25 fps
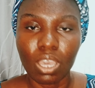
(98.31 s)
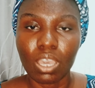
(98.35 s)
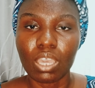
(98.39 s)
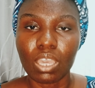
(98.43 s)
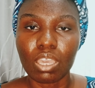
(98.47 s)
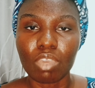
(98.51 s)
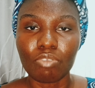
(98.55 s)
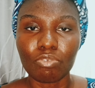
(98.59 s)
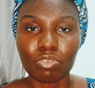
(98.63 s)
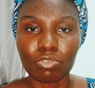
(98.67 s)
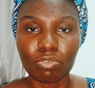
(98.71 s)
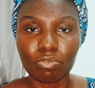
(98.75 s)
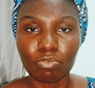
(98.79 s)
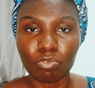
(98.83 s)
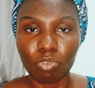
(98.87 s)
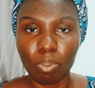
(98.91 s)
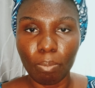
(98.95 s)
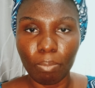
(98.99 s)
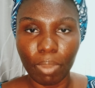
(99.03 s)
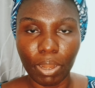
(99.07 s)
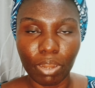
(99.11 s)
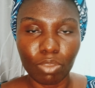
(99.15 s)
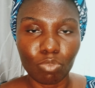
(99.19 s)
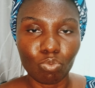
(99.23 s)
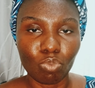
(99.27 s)
Even for
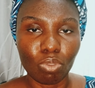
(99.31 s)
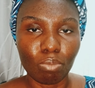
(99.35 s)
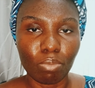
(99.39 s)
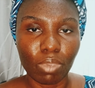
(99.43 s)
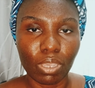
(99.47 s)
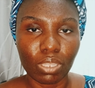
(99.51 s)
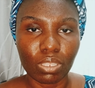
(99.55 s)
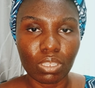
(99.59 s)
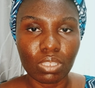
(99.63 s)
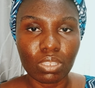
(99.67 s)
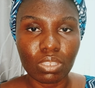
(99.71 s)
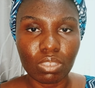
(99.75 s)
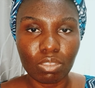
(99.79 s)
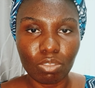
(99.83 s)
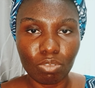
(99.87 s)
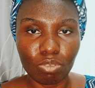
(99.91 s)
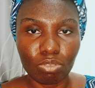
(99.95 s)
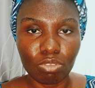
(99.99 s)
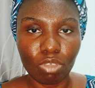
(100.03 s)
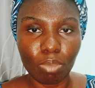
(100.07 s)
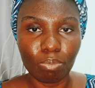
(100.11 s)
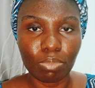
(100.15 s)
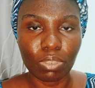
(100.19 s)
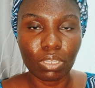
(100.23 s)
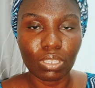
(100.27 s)
married women, it's still
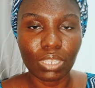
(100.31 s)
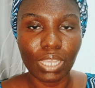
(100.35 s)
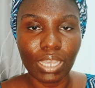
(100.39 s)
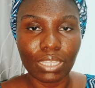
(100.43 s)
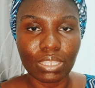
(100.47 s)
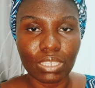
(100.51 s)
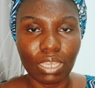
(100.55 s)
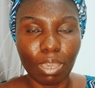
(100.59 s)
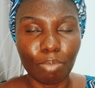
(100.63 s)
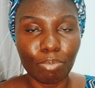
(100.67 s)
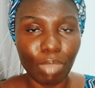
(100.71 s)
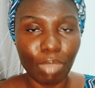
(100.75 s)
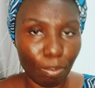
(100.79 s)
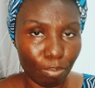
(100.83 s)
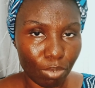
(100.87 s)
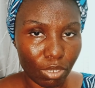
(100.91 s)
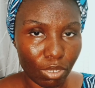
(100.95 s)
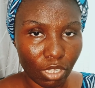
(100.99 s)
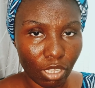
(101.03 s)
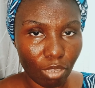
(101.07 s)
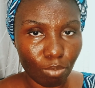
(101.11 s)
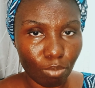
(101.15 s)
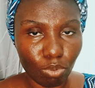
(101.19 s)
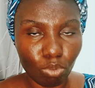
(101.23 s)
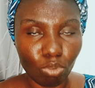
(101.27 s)
something that can be
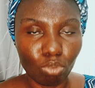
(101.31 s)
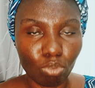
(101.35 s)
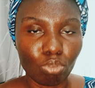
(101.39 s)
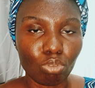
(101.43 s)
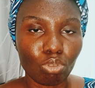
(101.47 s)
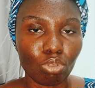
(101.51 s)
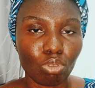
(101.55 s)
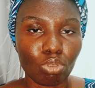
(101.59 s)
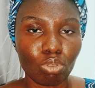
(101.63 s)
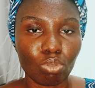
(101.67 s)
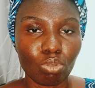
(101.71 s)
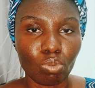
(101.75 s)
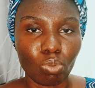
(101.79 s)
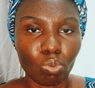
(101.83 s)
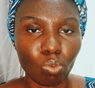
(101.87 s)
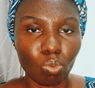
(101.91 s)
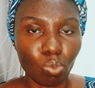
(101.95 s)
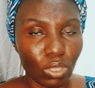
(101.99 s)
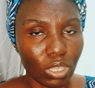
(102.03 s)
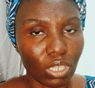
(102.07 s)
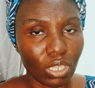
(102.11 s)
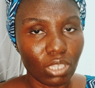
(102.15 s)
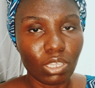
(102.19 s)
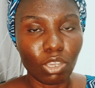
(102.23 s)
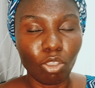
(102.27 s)
applicable
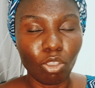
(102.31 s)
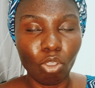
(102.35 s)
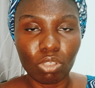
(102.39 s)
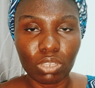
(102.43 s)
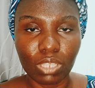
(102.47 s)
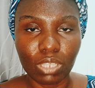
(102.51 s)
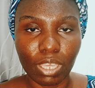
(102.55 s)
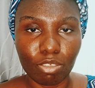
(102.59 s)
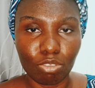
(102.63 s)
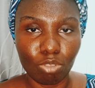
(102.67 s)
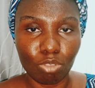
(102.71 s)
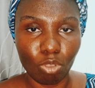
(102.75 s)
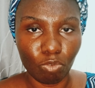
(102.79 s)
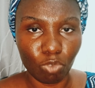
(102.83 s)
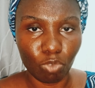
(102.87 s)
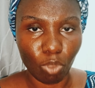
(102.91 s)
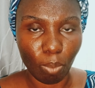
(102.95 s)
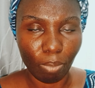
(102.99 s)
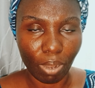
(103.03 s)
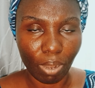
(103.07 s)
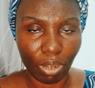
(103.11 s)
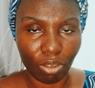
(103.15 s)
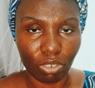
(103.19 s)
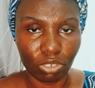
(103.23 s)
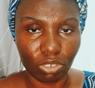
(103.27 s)
within the context of your
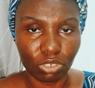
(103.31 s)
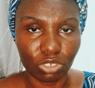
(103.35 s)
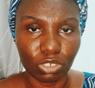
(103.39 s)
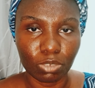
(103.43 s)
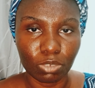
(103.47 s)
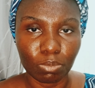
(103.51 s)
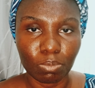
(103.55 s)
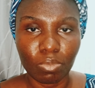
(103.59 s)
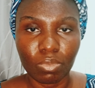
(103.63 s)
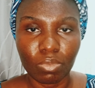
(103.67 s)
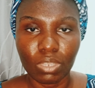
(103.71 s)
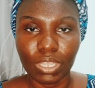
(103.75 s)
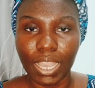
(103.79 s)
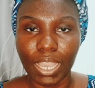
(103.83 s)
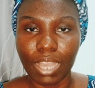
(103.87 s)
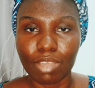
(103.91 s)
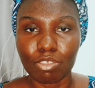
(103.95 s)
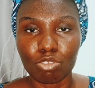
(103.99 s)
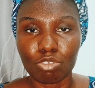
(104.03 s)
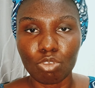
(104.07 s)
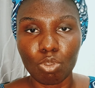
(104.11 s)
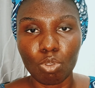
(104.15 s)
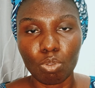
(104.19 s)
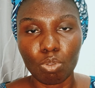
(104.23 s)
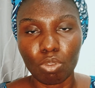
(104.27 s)
marriage. And
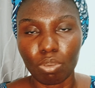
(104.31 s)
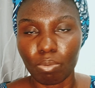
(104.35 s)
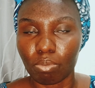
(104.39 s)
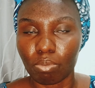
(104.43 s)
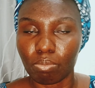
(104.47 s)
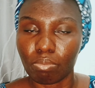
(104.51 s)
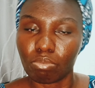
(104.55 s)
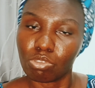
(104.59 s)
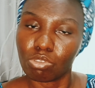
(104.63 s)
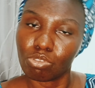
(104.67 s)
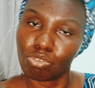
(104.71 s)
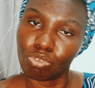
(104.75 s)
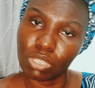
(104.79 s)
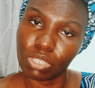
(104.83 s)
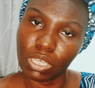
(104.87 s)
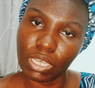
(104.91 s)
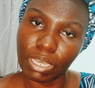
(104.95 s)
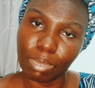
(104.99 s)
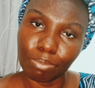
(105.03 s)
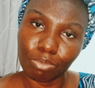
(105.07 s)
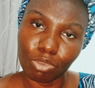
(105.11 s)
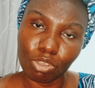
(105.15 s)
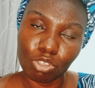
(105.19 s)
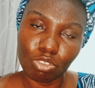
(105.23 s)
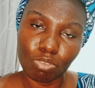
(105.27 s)
so today
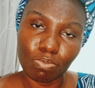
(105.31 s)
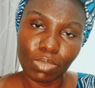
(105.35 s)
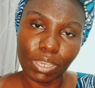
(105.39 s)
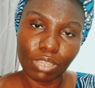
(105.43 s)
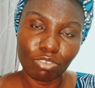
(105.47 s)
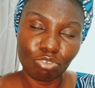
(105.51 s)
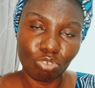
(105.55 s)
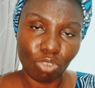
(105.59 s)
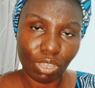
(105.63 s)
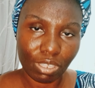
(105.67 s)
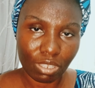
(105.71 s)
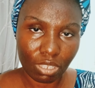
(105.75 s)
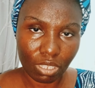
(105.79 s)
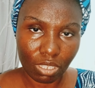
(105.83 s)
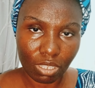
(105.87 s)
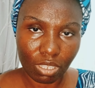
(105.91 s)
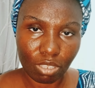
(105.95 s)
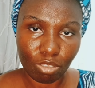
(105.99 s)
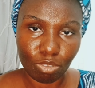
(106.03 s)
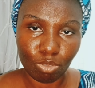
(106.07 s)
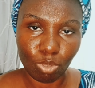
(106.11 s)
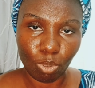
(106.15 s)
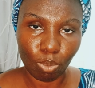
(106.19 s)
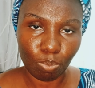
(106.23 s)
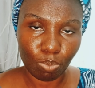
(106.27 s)
I'm going to be addressing
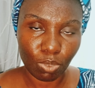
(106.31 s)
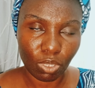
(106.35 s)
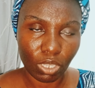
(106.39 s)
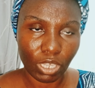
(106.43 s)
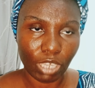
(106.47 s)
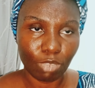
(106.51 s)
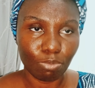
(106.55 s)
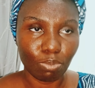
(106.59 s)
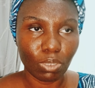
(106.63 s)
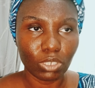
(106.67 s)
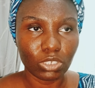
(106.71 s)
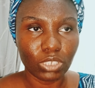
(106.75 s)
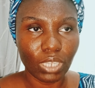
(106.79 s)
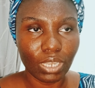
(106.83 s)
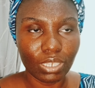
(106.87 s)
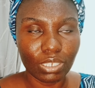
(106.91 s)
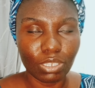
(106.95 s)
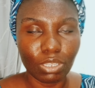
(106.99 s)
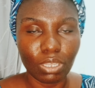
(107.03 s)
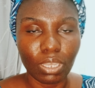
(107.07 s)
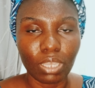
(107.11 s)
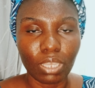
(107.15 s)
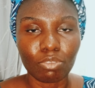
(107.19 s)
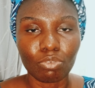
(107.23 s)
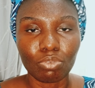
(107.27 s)
this topic,
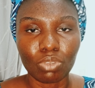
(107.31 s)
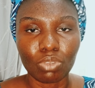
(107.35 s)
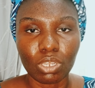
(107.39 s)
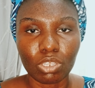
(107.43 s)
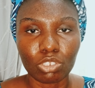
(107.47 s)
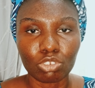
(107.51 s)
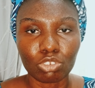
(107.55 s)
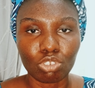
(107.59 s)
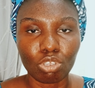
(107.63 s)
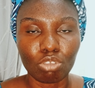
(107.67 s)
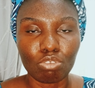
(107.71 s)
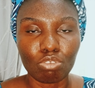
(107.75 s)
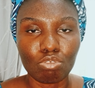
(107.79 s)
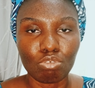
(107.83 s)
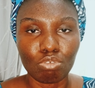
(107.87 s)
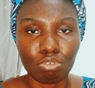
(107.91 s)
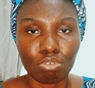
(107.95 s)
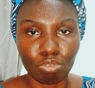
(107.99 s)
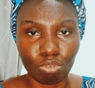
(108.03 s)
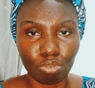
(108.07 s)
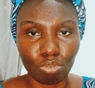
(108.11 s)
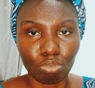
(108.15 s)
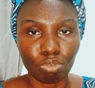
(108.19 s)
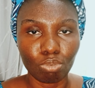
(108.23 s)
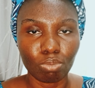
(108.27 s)
especially in relation
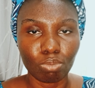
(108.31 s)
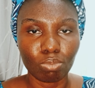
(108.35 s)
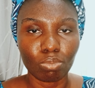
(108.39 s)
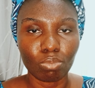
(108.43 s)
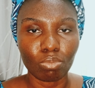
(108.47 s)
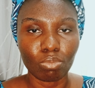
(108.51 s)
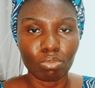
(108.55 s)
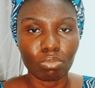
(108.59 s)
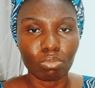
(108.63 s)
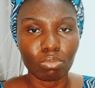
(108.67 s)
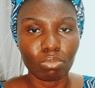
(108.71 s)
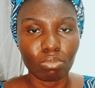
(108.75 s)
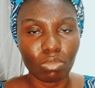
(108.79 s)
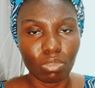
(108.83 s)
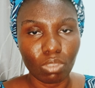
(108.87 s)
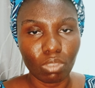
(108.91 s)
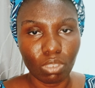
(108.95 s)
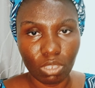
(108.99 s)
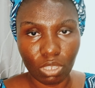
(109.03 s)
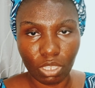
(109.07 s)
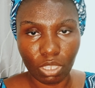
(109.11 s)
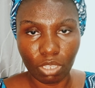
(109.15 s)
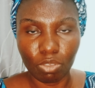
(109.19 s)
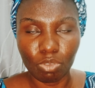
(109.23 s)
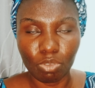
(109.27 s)
to
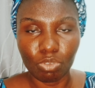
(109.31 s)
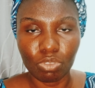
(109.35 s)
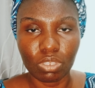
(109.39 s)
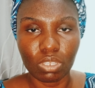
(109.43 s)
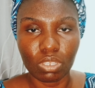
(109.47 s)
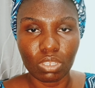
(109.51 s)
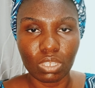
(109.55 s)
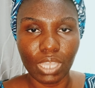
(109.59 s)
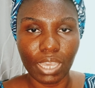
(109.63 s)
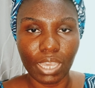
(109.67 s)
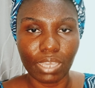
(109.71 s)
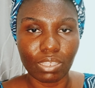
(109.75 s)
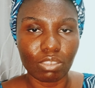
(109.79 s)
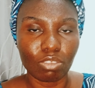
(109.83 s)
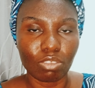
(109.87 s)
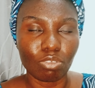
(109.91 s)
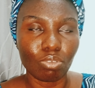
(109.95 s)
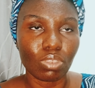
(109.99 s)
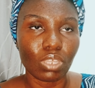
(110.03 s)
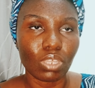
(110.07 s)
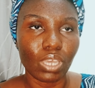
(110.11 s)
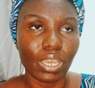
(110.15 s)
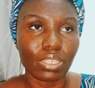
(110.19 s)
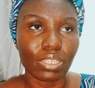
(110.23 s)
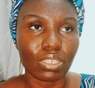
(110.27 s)
single sisters, so
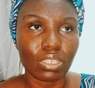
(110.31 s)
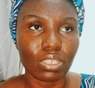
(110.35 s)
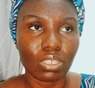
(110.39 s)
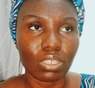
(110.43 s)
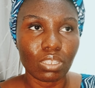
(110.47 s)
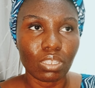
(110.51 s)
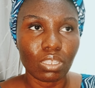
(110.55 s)
that